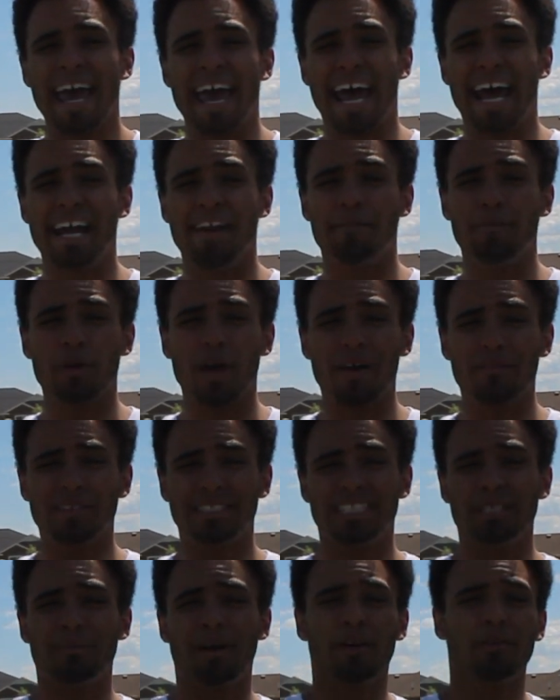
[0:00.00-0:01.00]
And if you haven't
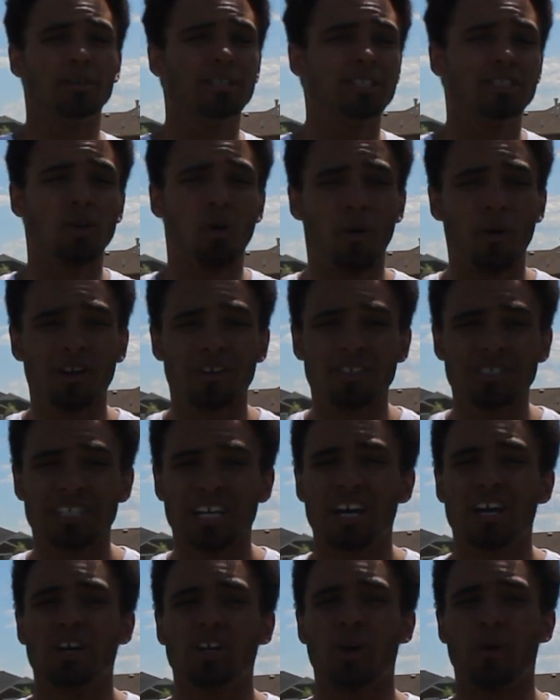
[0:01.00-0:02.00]
seen my other tutorials,
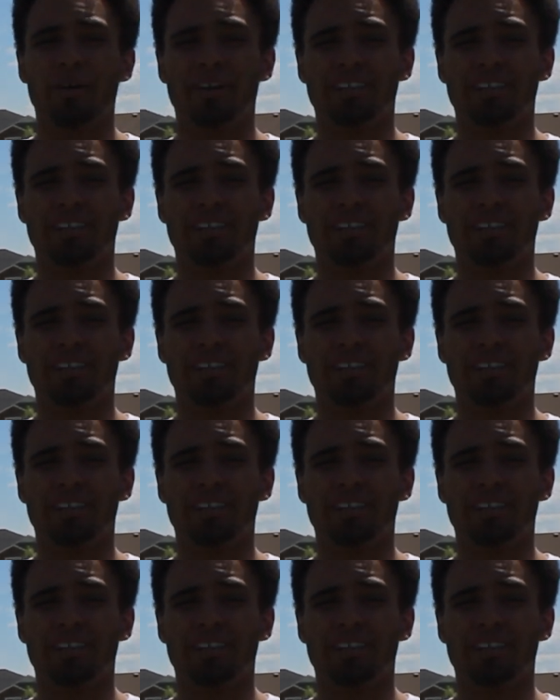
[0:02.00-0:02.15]
go